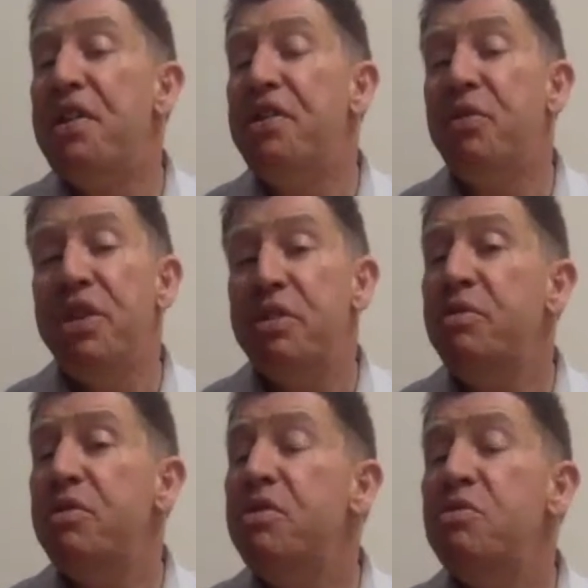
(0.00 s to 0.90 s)
The
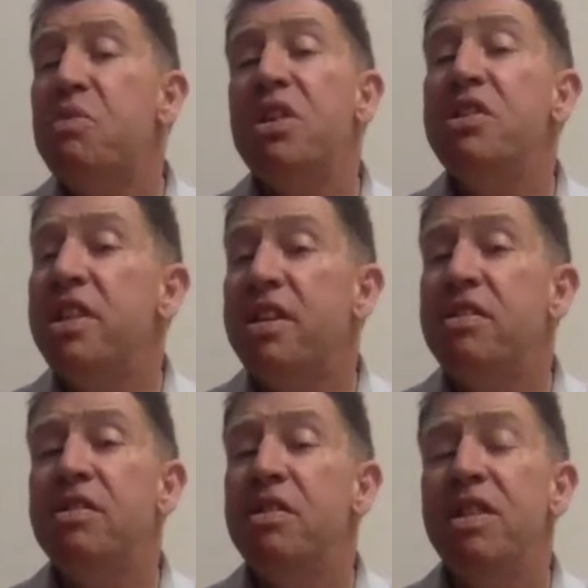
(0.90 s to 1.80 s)
reason why
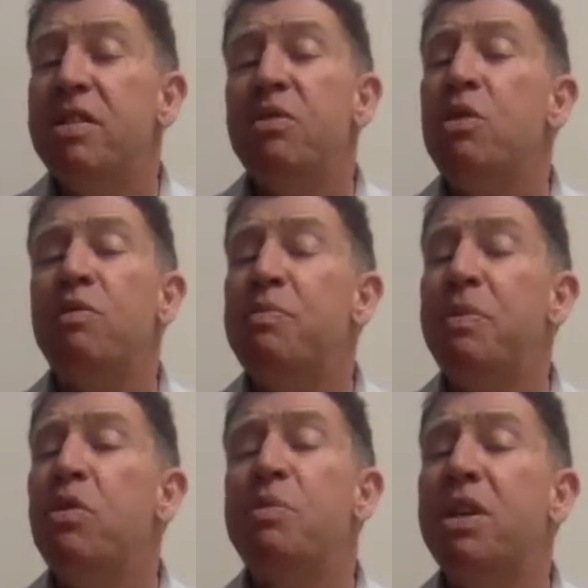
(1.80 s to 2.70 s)
now it's
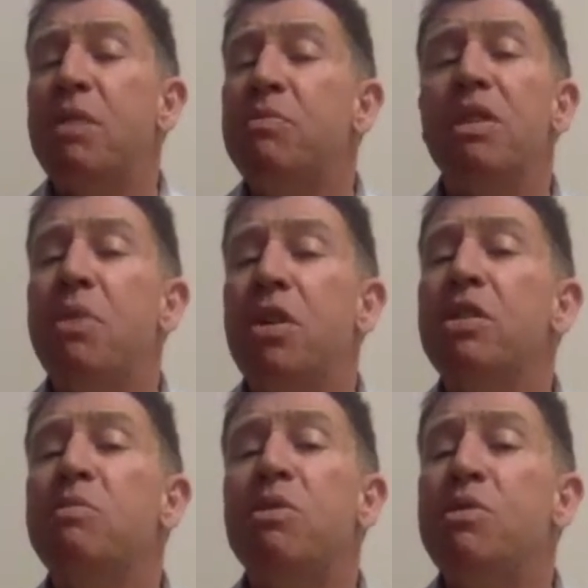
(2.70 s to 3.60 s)
all become really
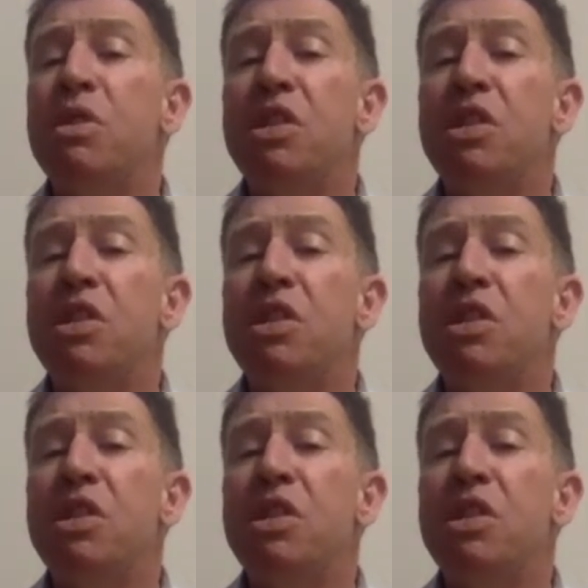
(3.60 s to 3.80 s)
possible